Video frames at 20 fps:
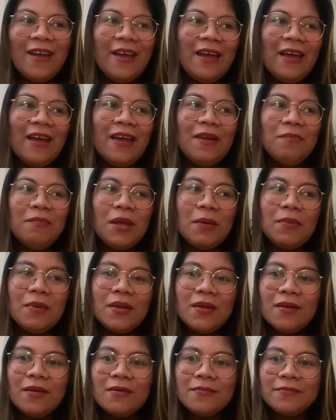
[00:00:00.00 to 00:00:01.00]
and
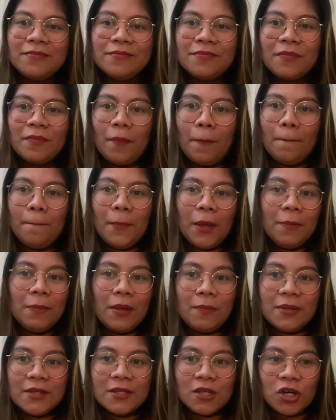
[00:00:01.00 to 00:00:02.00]
maybe my
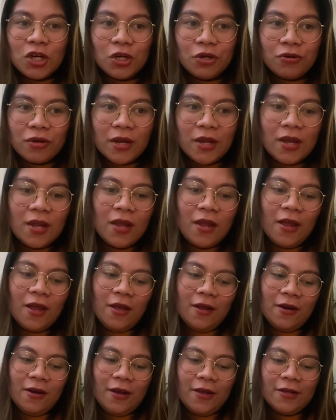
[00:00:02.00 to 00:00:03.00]
baby's hungry,
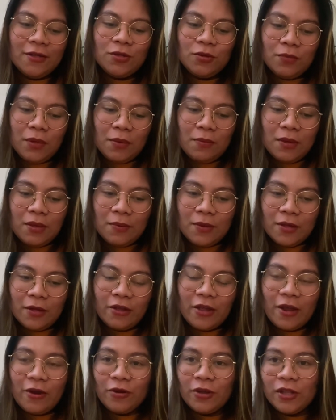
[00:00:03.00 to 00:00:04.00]
and I told my baby,
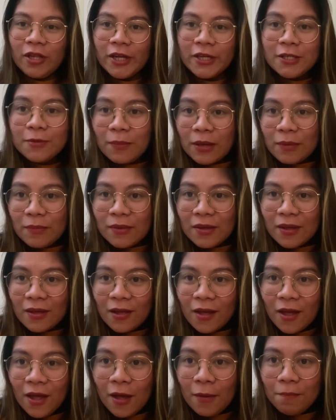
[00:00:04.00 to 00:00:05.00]
okay, relax baby,
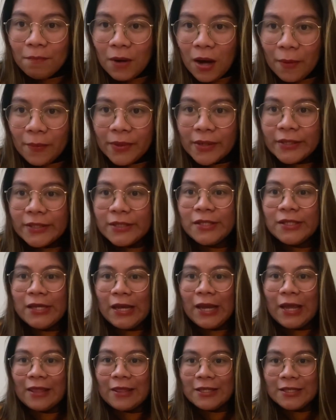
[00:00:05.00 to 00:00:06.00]
mama is
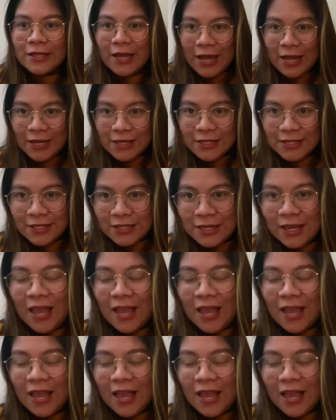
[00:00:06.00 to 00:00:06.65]
taking the test,